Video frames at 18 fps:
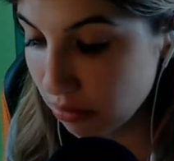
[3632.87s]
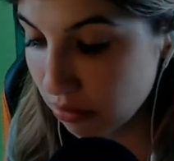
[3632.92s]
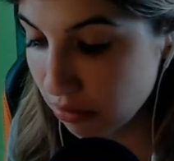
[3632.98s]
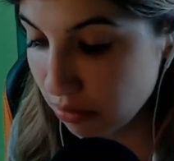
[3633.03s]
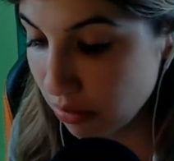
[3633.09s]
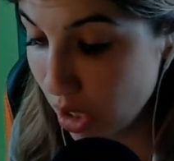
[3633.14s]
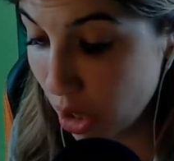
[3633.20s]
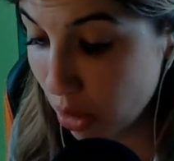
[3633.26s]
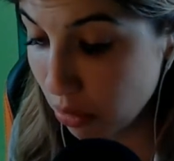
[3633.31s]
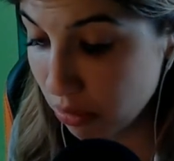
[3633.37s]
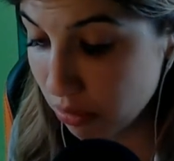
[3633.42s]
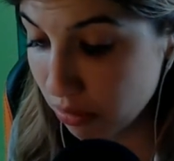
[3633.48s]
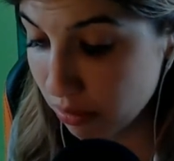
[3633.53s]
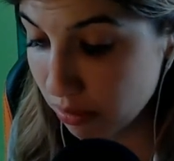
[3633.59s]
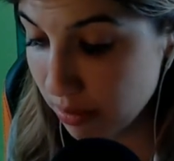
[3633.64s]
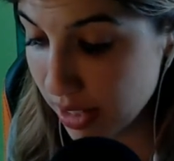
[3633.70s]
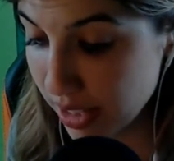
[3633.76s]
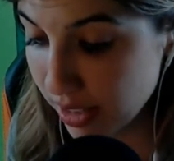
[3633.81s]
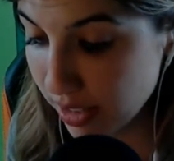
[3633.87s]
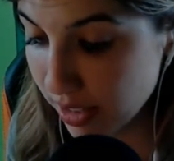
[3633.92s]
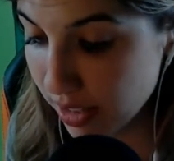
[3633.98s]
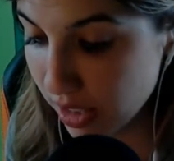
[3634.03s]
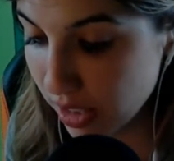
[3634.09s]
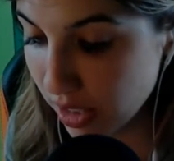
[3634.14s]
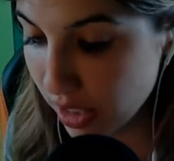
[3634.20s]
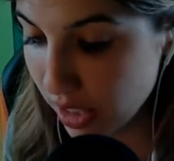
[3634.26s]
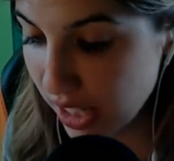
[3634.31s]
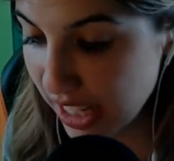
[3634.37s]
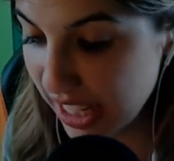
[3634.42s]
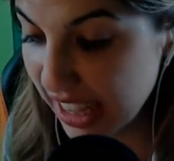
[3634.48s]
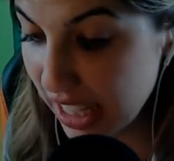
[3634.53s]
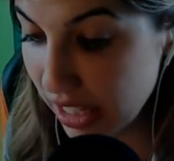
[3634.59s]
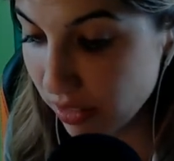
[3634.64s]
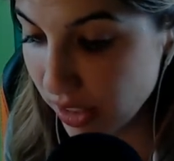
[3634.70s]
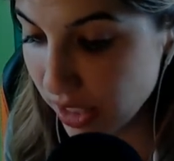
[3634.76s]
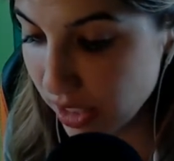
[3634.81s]
No, missed.
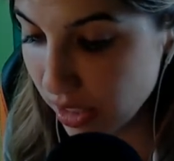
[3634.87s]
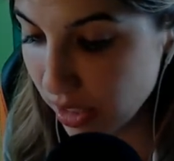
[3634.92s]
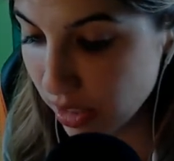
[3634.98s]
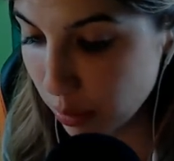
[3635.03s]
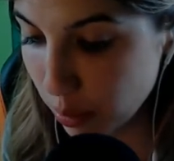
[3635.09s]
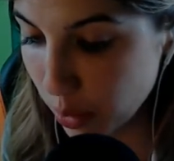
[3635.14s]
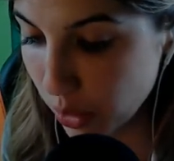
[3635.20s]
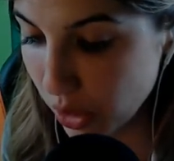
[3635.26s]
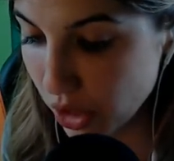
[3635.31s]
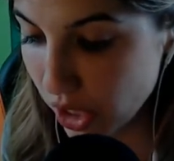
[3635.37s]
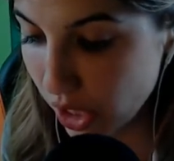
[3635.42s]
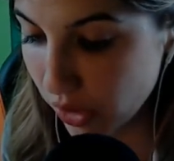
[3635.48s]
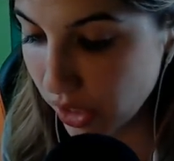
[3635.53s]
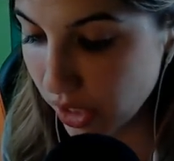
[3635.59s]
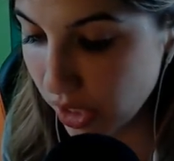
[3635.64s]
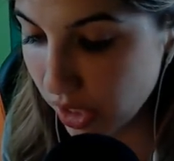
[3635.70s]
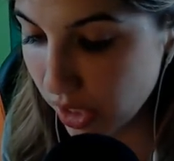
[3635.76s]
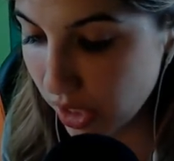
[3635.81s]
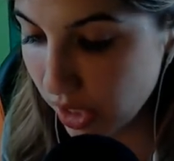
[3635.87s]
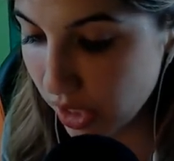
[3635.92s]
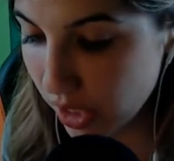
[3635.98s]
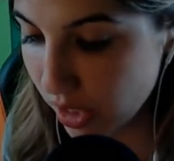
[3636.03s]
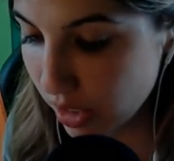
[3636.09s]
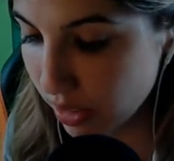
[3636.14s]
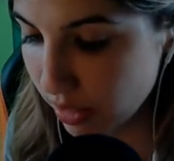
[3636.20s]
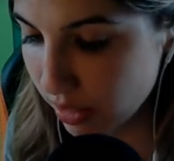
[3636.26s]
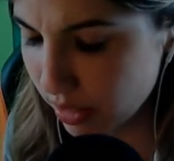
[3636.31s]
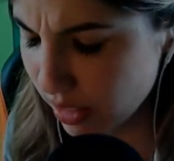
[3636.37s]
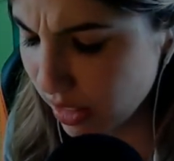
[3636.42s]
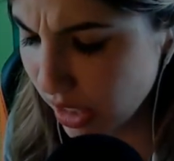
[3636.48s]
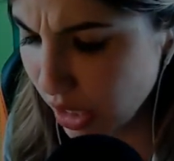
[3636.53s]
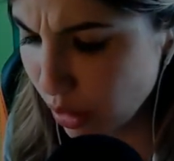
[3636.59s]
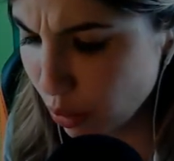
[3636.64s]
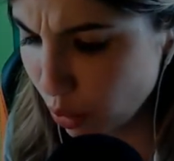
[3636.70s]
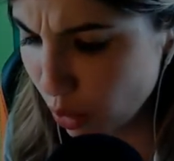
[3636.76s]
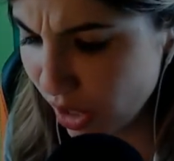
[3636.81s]
Leave it, Moody shouted.
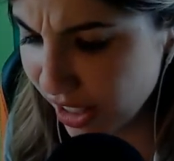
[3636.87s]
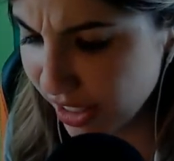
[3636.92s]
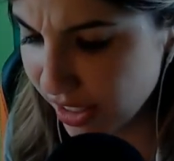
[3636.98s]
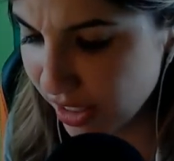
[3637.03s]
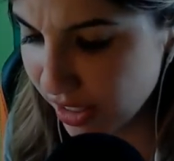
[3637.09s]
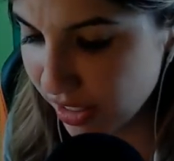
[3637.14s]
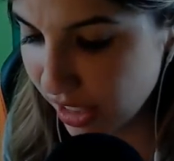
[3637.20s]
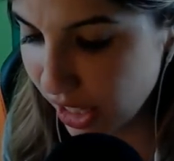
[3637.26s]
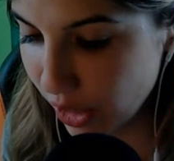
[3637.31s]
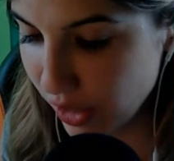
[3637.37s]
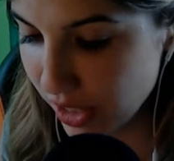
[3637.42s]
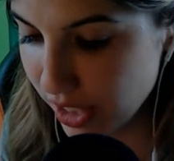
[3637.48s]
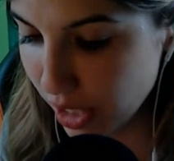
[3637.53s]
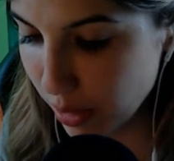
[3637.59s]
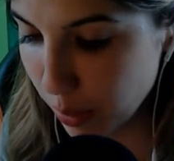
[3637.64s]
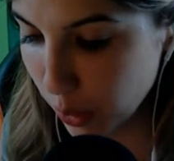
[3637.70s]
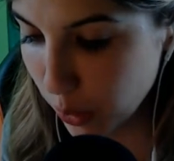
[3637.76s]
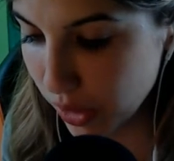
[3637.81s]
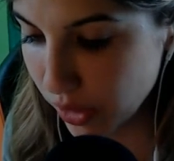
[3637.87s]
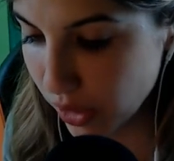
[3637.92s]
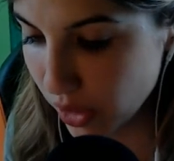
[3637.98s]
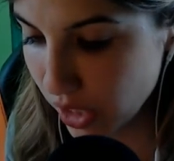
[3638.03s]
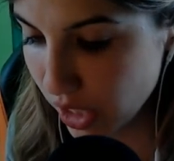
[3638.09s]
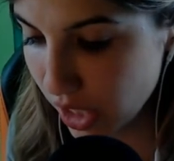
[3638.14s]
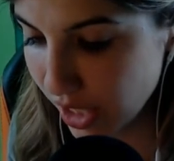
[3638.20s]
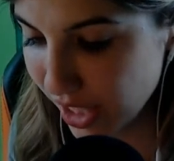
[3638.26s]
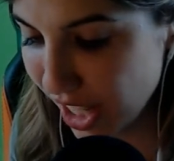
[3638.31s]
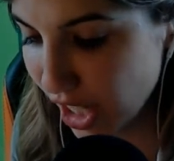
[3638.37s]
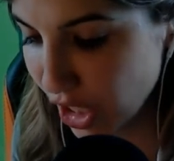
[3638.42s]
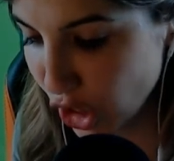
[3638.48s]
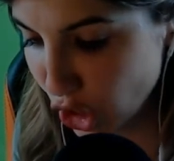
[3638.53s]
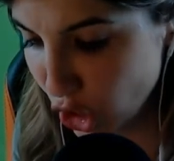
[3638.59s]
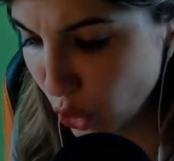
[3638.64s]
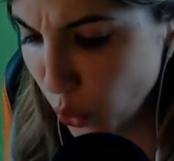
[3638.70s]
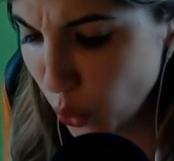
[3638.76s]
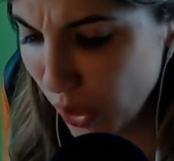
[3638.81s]
Leave what? Harry said, bewildered. Not
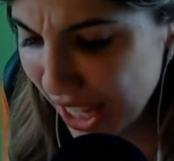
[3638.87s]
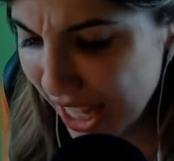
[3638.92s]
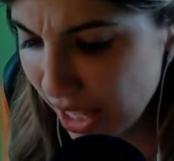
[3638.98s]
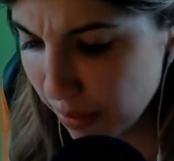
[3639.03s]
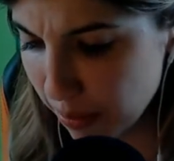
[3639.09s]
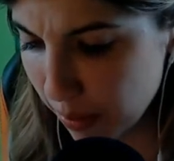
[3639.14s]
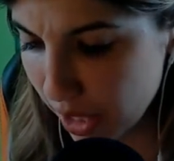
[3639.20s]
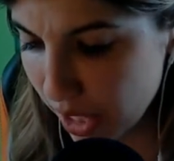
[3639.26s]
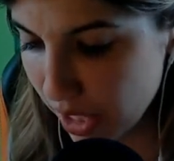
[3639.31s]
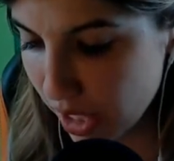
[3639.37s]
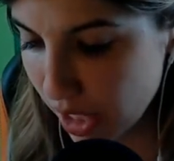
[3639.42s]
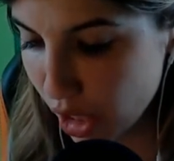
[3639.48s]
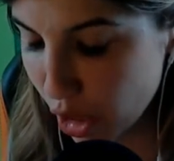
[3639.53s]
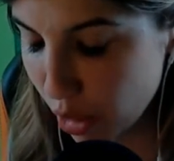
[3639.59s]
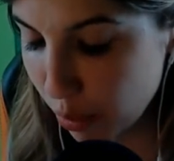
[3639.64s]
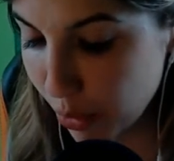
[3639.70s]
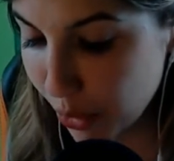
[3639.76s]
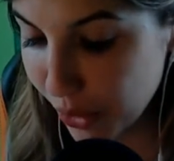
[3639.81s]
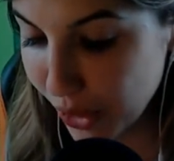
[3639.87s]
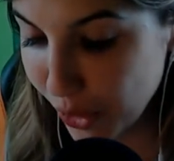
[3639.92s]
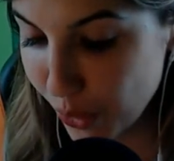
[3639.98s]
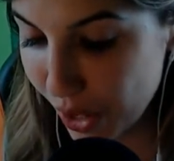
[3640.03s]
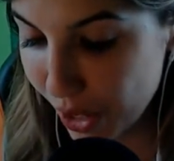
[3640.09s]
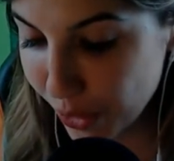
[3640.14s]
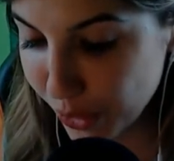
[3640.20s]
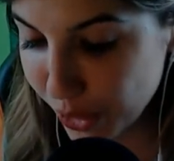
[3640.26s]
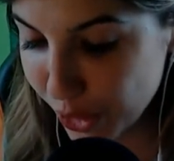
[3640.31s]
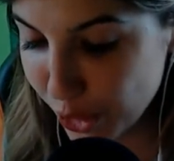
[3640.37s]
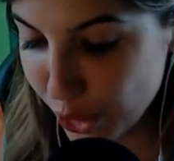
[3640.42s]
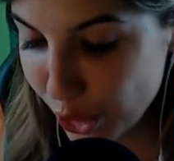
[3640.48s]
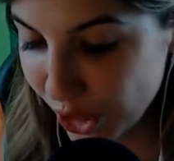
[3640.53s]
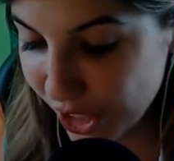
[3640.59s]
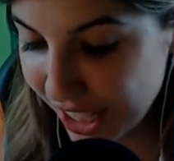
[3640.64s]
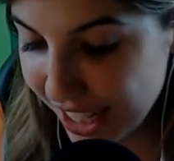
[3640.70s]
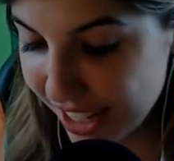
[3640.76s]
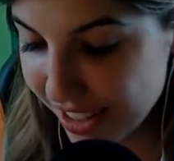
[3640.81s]
you, him, Moody growled,
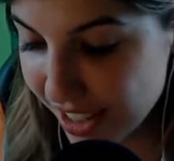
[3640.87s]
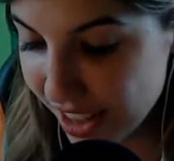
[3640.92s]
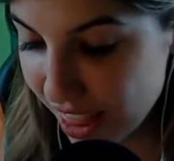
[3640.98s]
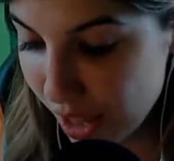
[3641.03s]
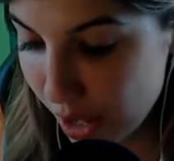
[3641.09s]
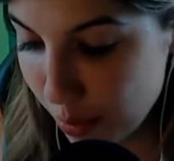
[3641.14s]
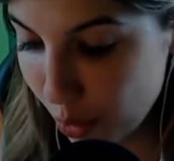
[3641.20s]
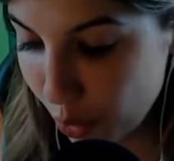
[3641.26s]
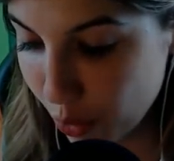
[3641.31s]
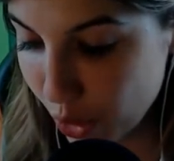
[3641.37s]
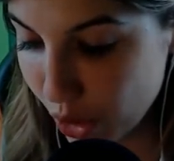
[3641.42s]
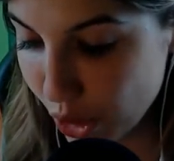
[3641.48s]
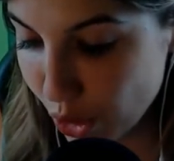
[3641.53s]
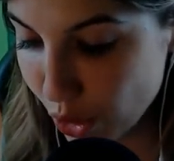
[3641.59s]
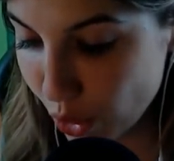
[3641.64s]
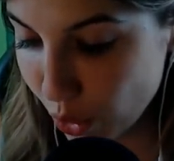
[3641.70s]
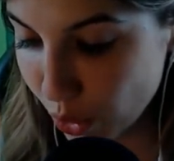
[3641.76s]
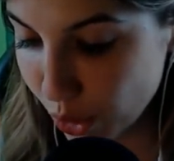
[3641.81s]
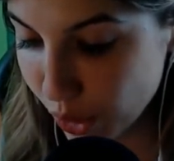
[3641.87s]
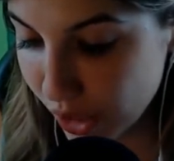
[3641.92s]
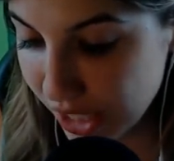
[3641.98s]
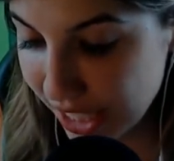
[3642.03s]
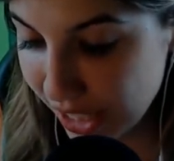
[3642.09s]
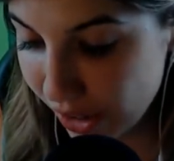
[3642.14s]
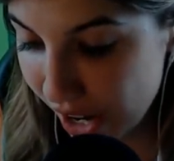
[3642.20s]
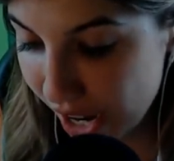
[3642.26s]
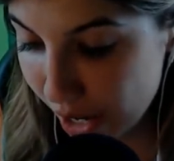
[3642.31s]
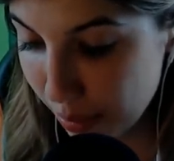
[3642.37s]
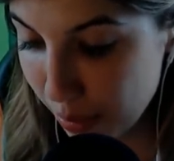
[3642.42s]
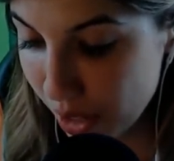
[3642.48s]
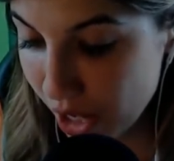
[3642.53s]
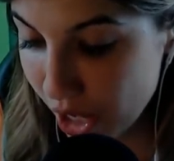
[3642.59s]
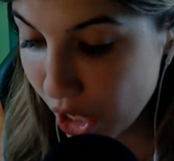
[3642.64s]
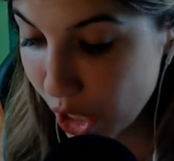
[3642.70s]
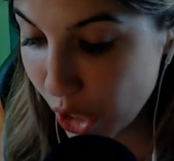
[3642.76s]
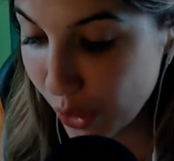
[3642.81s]
jerking his thumb over his shoulder at Crabbe,
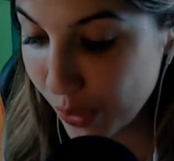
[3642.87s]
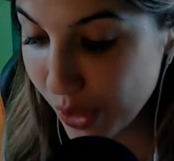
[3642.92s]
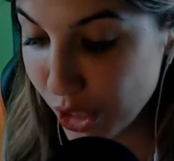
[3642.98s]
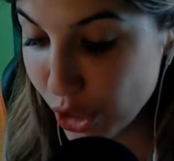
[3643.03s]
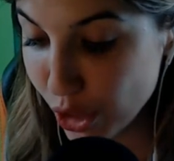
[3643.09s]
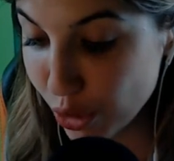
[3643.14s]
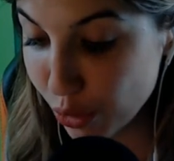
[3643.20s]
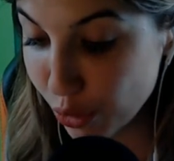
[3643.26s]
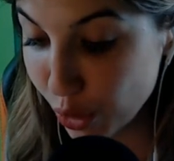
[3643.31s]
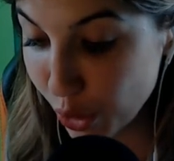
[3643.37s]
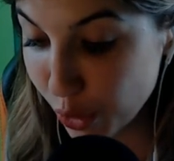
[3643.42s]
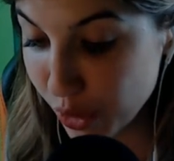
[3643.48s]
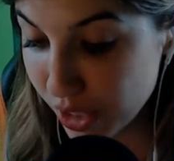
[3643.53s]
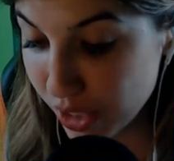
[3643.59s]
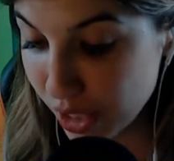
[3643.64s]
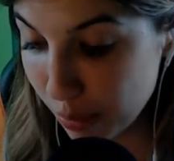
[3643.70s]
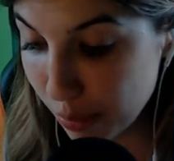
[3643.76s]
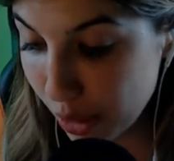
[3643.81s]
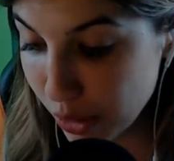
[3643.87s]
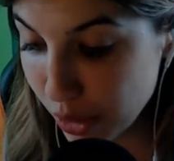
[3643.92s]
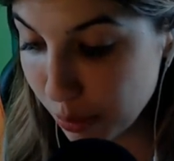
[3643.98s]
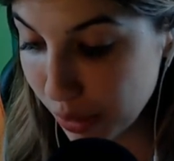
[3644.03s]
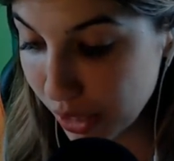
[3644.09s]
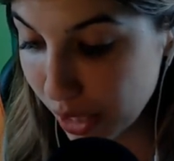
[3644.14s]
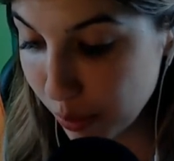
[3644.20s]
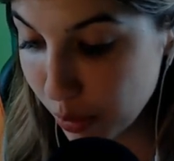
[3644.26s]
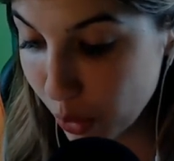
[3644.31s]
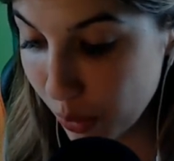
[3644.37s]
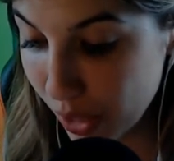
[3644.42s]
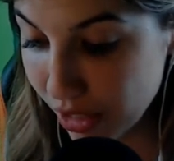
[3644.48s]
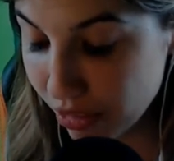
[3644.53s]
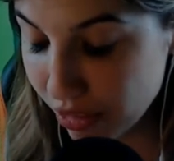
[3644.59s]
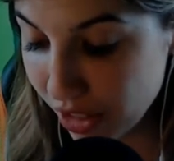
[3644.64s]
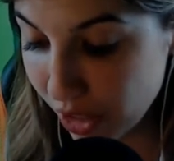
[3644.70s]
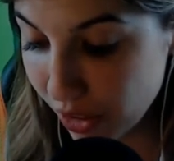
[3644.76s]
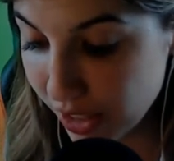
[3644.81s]
who had just frozen, about to pick up the
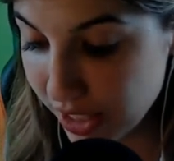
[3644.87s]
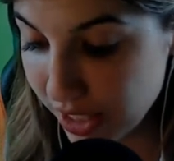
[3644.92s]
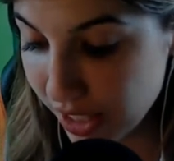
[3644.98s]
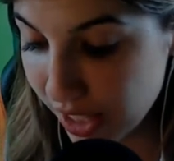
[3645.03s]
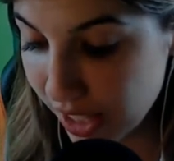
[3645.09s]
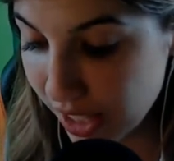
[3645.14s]
white ferret.